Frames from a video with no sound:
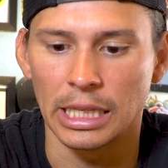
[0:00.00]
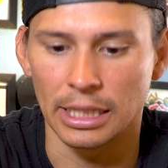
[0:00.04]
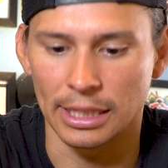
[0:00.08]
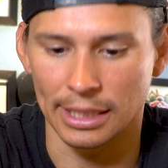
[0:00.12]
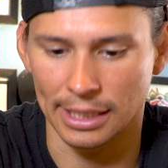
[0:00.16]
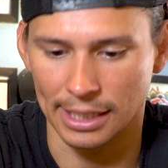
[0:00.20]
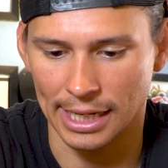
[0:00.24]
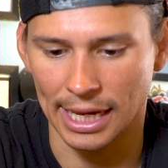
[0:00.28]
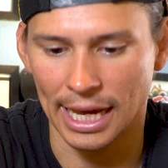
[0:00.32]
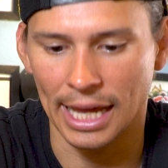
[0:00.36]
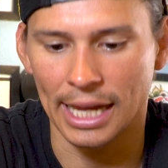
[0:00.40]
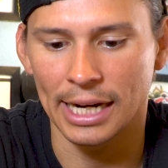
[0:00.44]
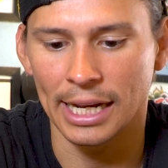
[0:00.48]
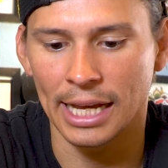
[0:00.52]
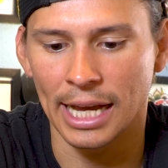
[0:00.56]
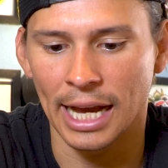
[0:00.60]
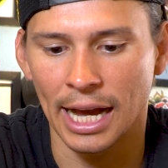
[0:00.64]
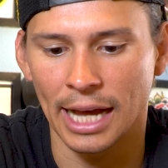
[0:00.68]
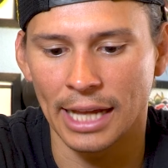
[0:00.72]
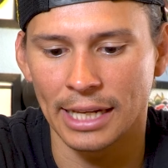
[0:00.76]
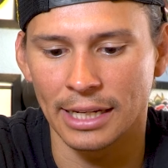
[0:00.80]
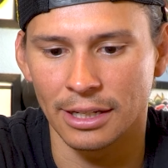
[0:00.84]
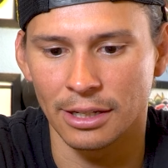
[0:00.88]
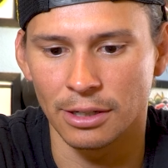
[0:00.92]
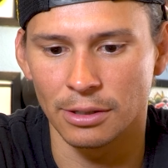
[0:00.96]
you got a
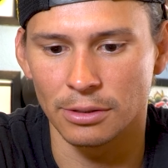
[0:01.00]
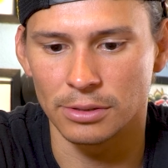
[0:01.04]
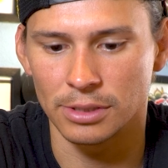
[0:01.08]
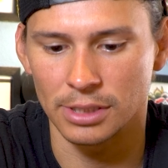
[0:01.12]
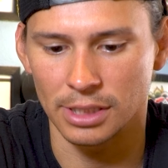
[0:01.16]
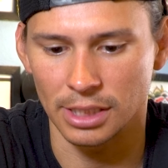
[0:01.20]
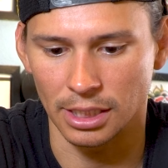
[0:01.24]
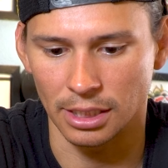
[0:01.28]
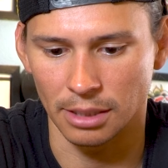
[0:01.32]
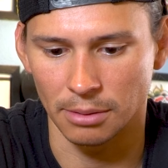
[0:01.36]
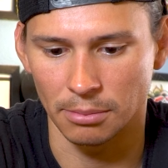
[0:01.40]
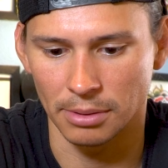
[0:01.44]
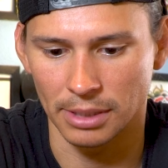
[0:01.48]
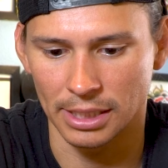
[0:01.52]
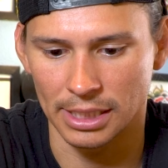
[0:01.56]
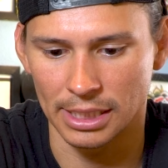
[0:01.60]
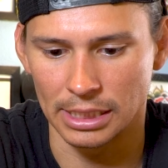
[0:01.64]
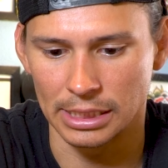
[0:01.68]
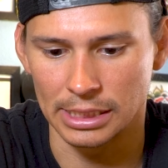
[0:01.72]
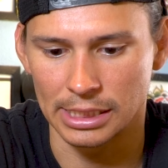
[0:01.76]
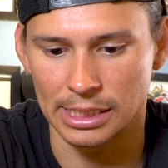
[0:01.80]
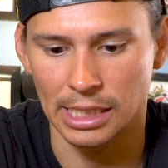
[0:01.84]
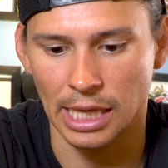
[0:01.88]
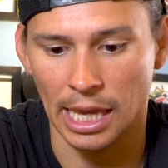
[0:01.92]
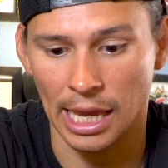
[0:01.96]
guy to go see
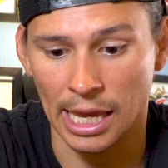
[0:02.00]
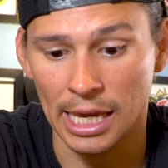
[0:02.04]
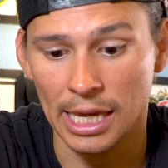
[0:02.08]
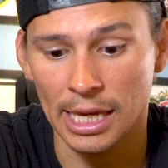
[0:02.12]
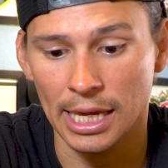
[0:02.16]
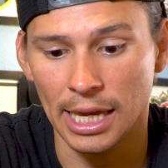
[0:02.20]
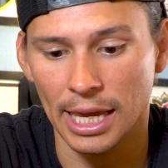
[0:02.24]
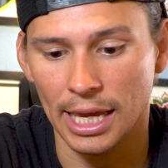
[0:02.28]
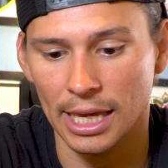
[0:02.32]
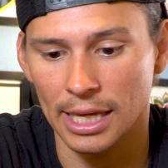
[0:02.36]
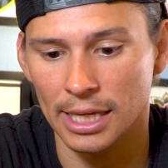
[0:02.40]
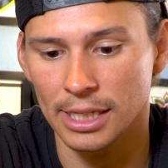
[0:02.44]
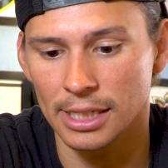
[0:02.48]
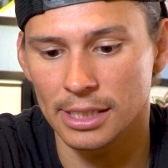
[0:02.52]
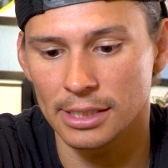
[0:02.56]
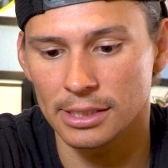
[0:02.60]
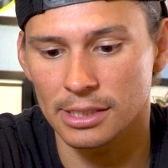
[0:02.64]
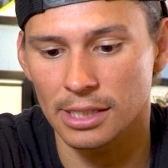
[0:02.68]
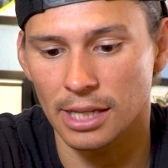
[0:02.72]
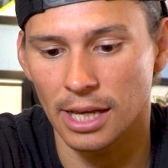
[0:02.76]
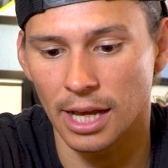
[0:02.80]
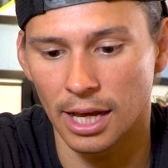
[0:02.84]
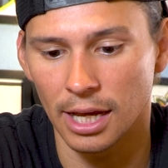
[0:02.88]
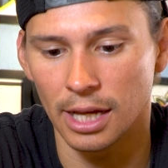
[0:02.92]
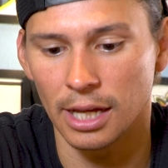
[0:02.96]
because he
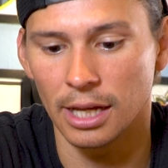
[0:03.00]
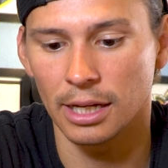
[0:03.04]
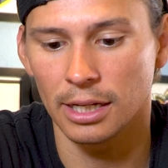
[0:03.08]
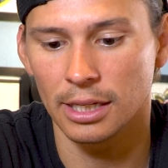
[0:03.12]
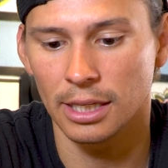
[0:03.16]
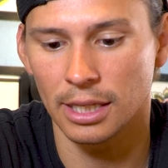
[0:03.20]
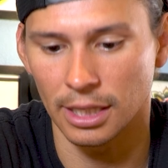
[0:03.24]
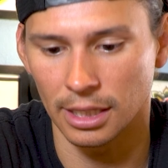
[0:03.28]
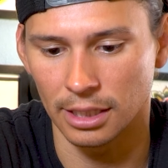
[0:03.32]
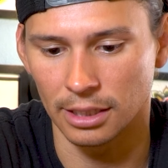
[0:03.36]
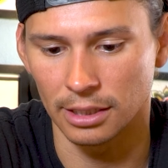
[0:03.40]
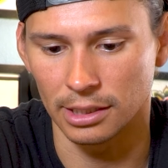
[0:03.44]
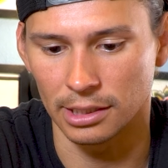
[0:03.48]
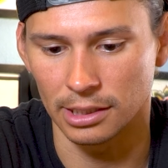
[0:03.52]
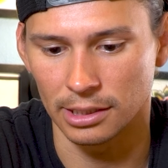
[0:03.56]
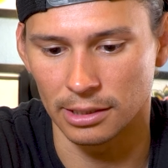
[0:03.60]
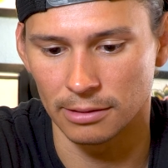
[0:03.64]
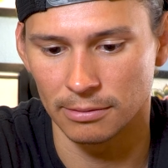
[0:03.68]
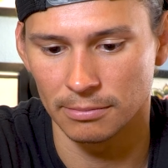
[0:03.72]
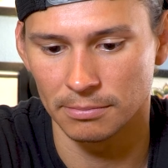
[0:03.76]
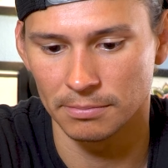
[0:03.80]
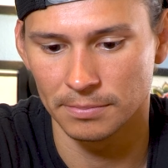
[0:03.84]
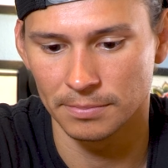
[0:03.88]
is a killer.